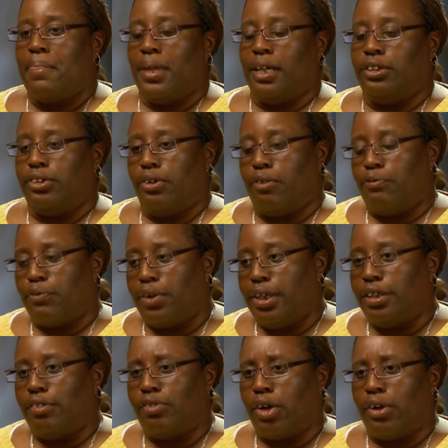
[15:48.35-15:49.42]
And so a
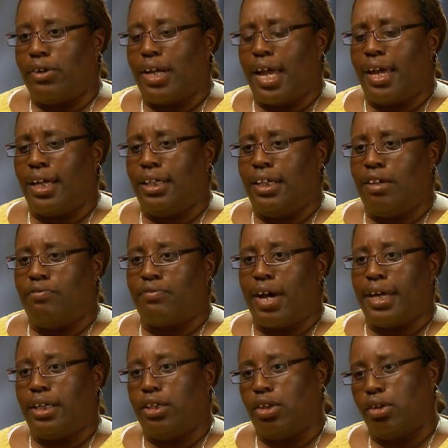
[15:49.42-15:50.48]
friend of her had
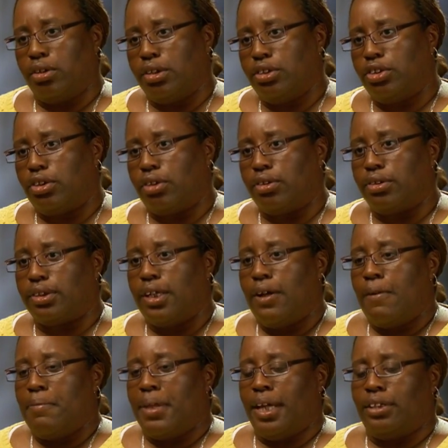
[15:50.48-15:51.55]
invited her to church.
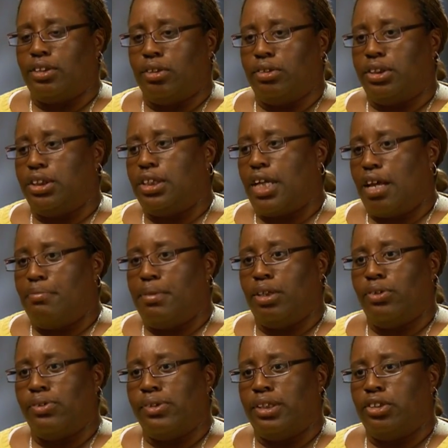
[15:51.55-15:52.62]
And so she had
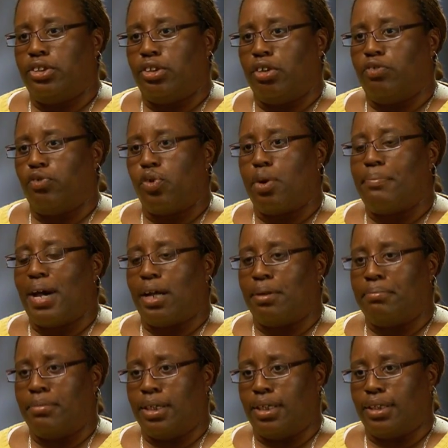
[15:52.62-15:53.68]
been going to church for about a
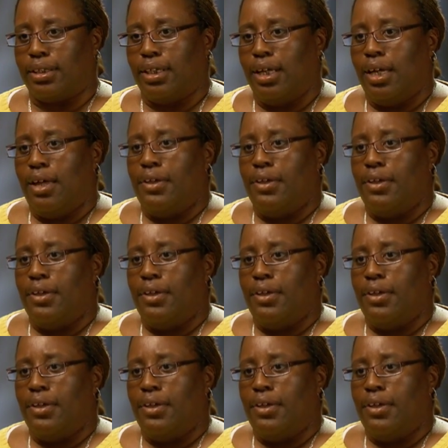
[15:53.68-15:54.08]
month.